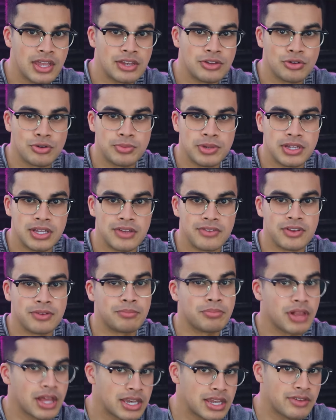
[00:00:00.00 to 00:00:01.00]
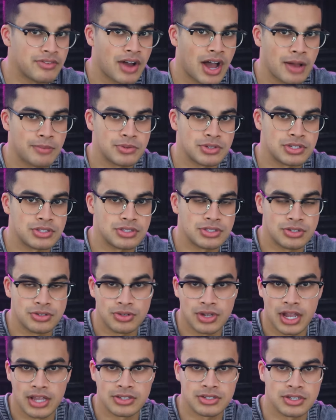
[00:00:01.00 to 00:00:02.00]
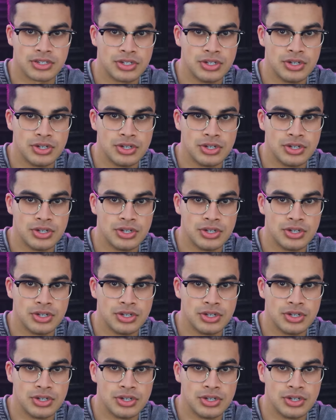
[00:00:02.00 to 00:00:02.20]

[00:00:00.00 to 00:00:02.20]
and you'll be given plenty of options you guys can